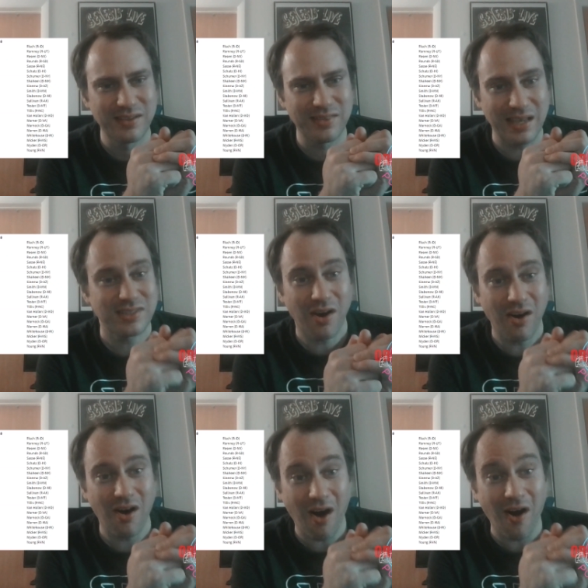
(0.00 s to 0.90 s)
That's
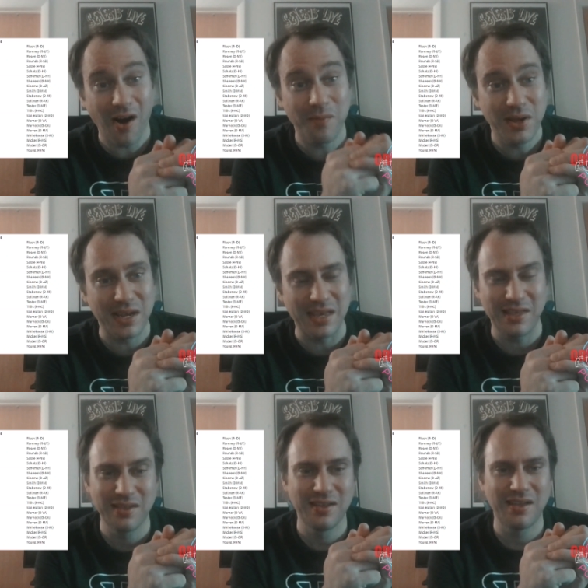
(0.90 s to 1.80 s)
our money.
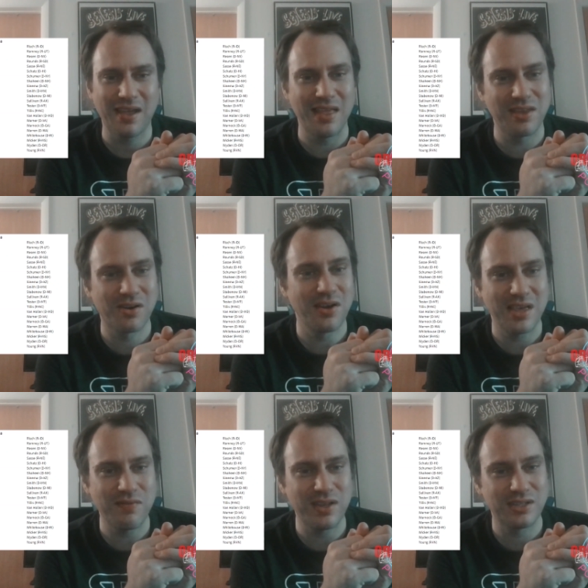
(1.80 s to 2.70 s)
And they're going to
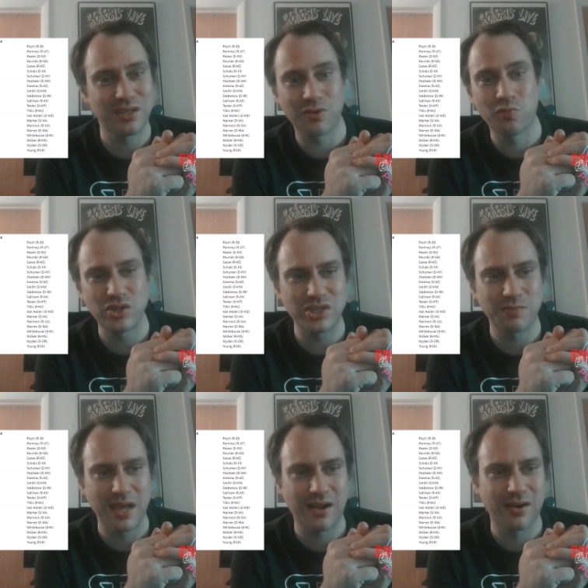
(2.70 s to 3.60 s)
give it to the richest
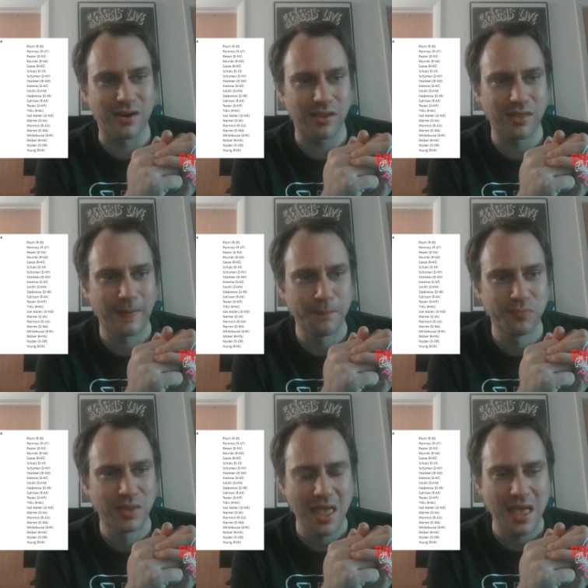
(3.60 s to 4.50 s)
man on earth.
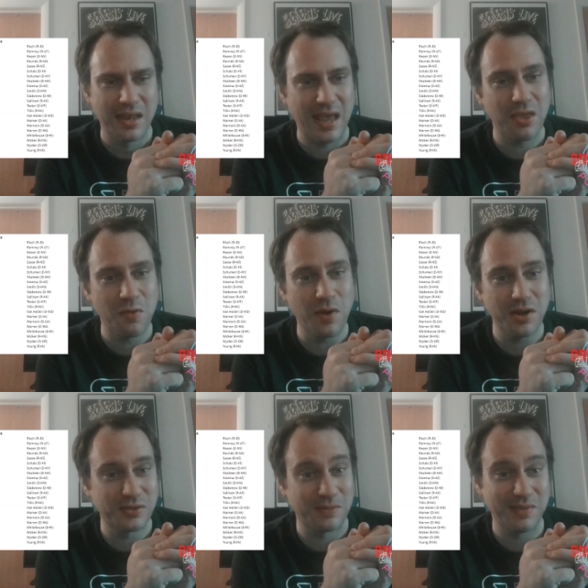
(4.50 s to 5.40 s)
Now, you want to
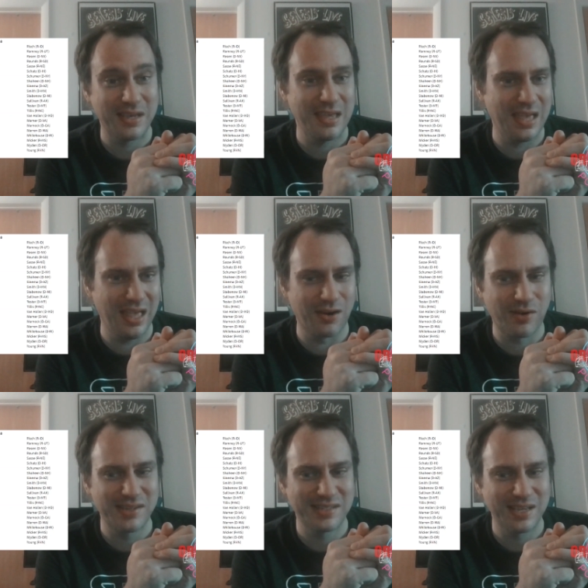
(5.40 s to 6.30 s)
know something
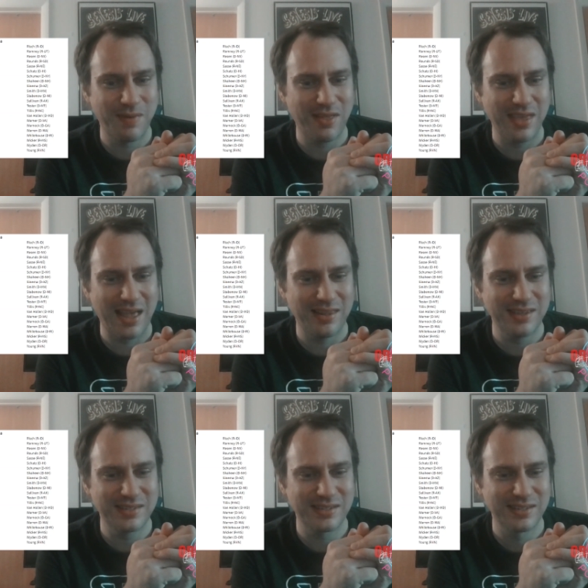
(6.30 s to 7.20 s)
interesting about that
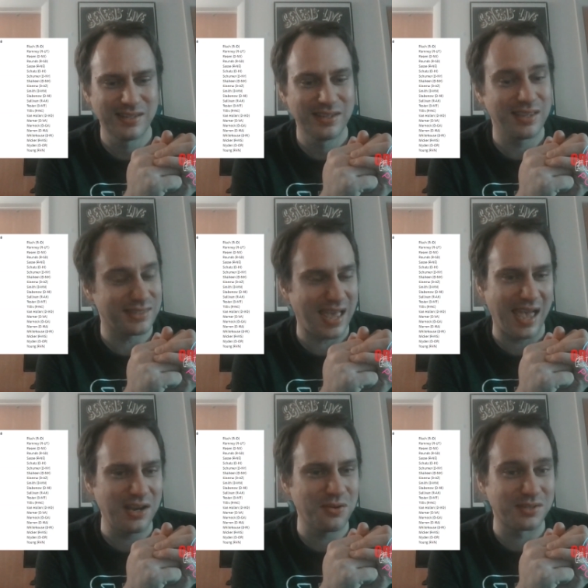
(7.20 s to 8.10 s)
list? Because
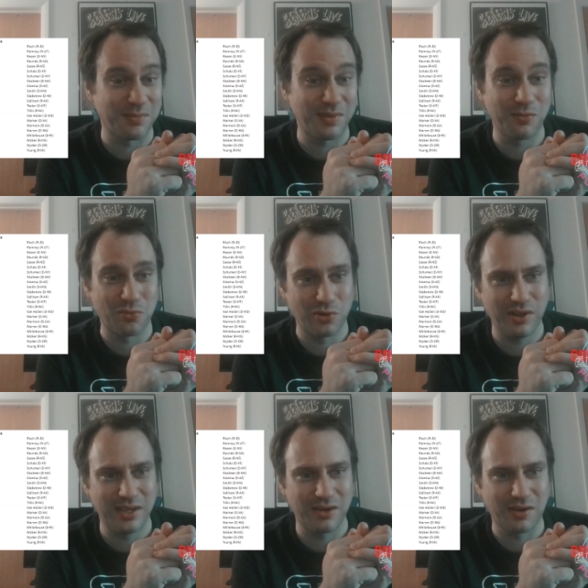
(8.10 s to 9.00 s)
I know something
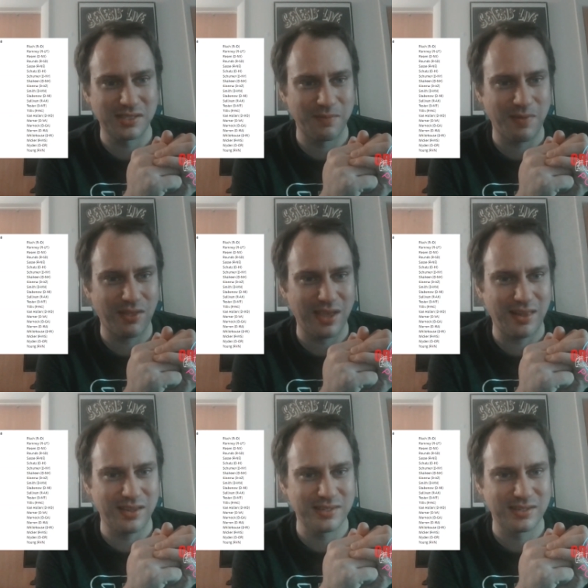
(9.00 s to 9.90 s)
really interesting about that
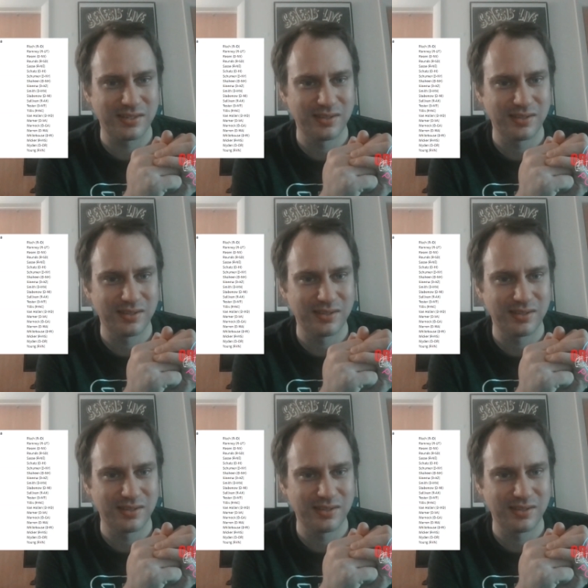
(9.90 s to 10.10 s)
list.